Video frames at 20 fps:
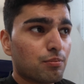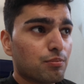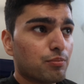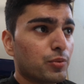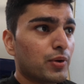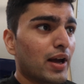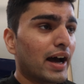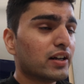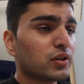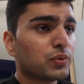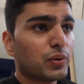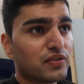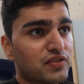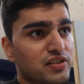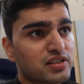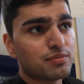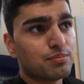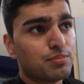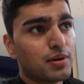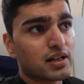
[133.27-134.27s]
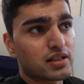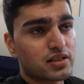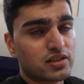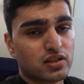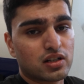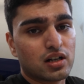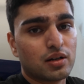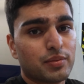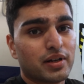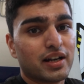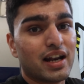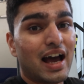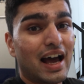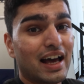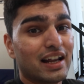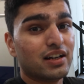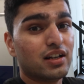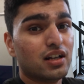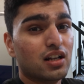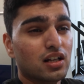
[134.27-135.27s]
We had to wait for some parts to come in,
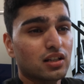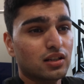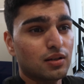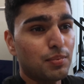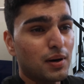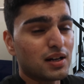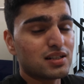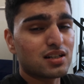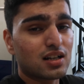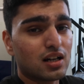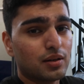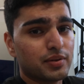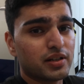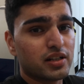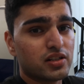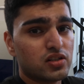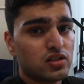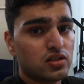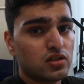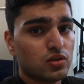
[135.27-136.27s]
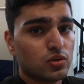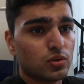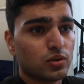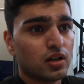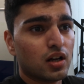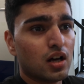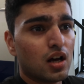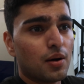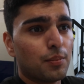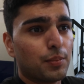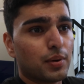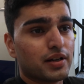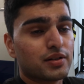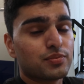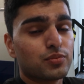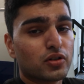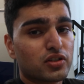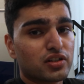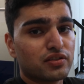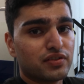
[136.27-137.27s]
and the parts are coming in soon, but
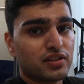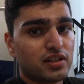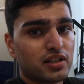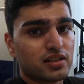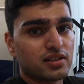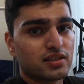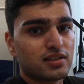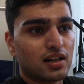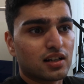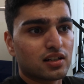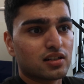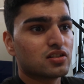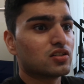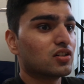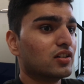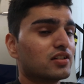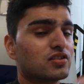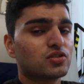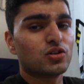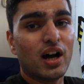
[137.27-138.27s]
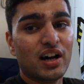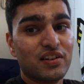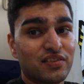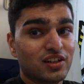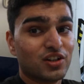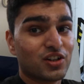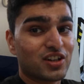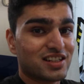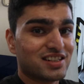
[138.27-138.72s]
most of it is done. So let's go have a look